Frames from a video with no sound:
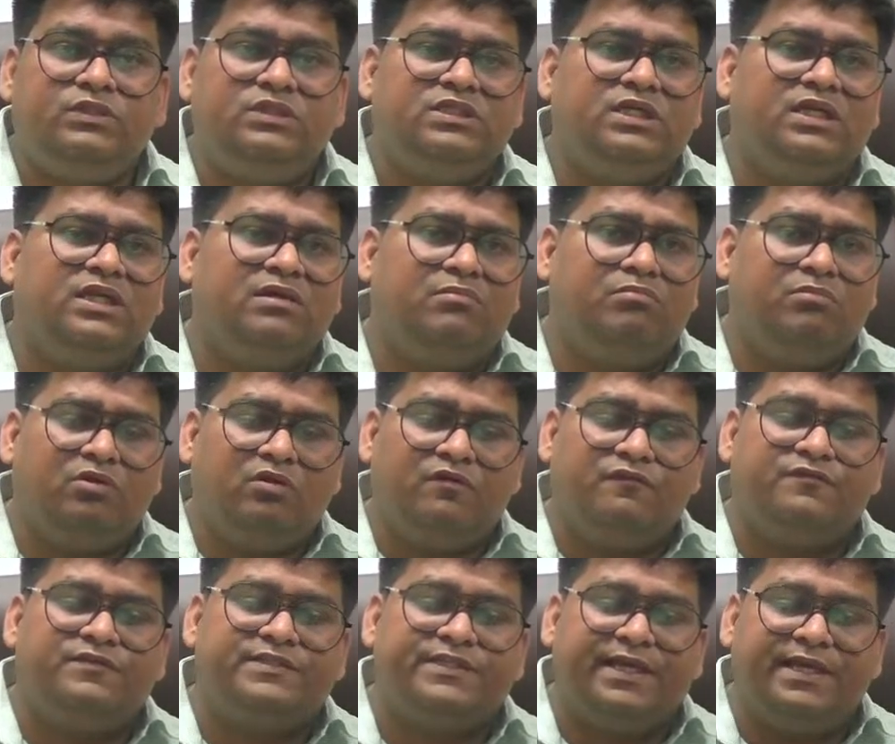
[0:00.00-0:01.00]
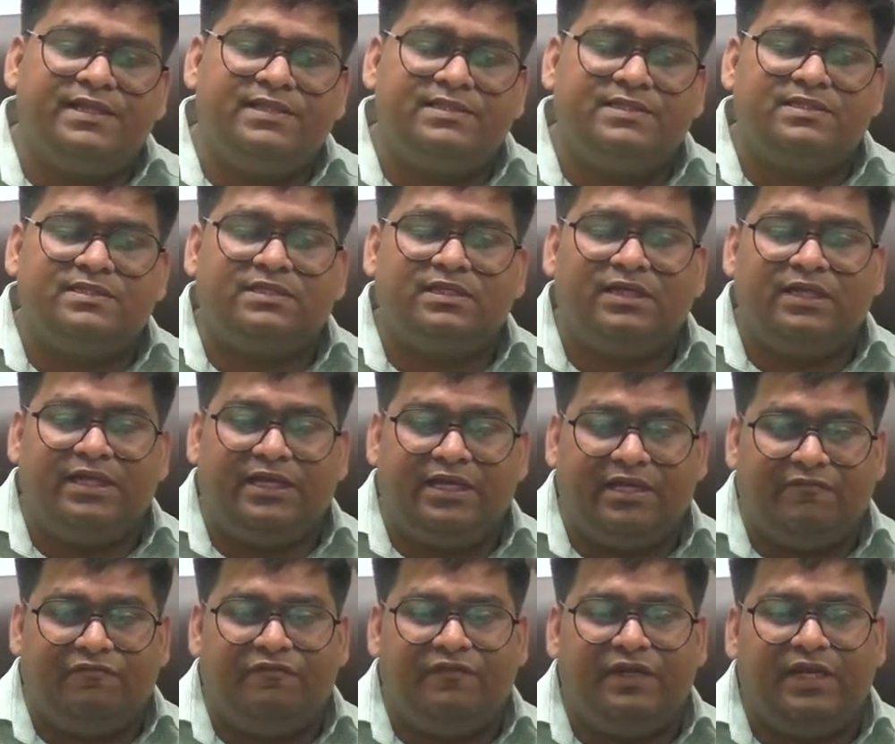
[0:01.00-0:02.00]
the number of cells
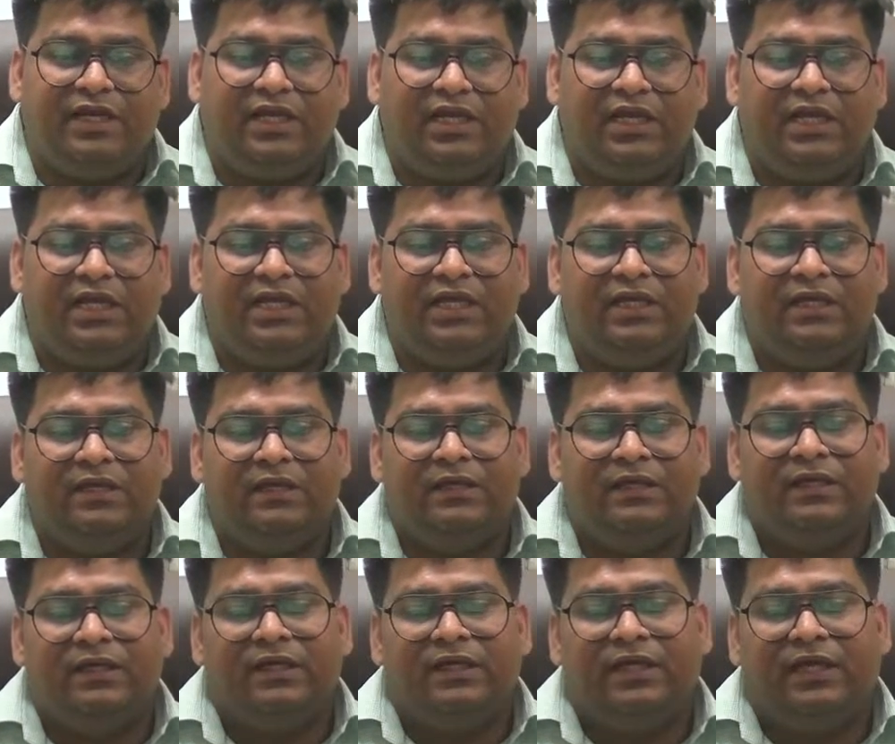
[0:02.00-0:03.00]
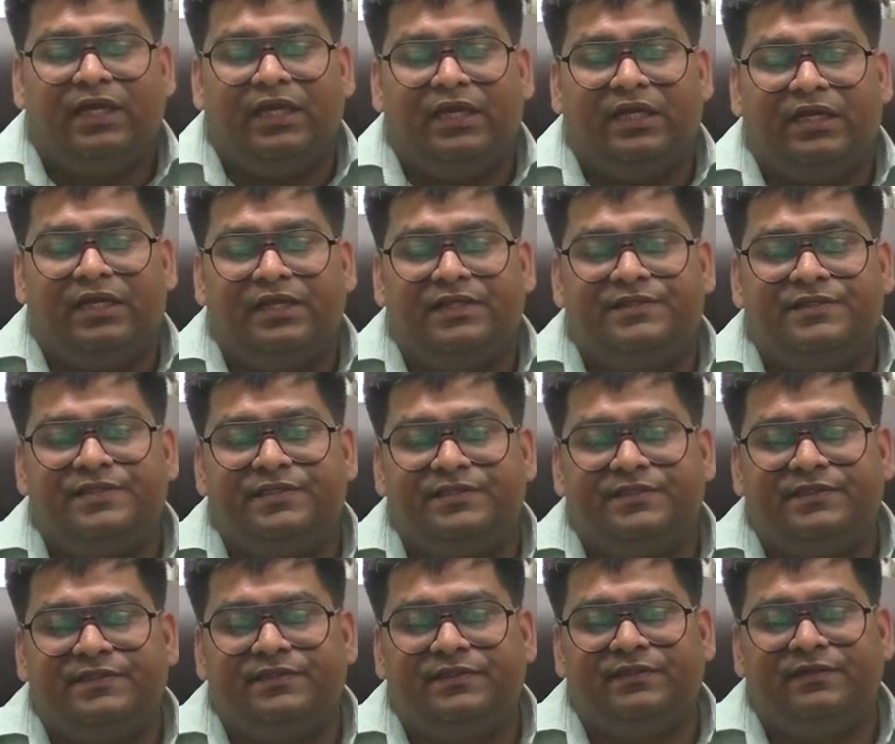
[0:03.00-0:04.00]
definitely
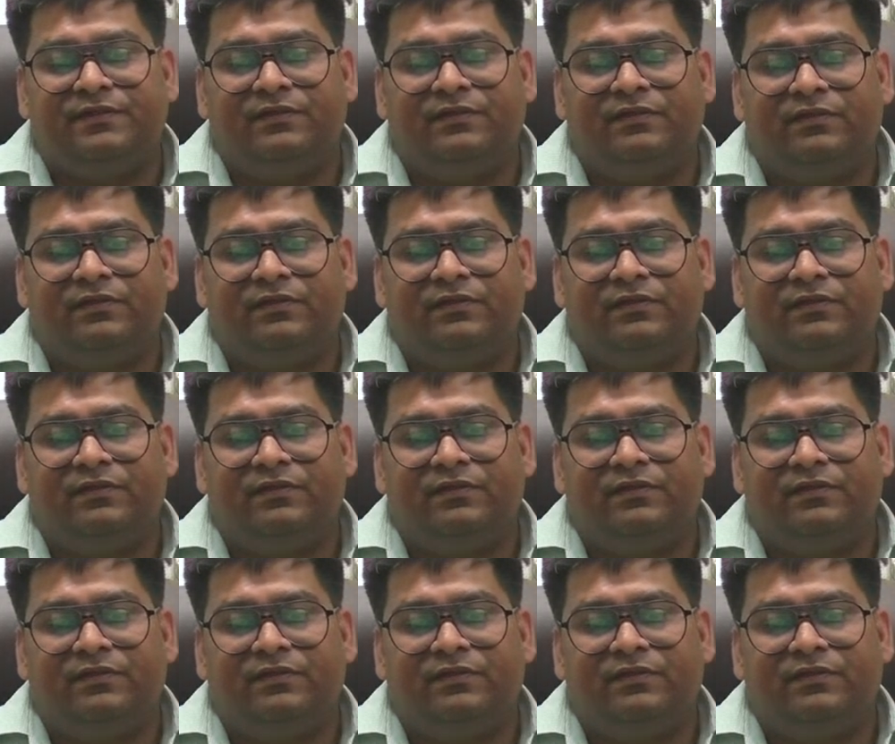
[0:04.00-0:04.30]
increases.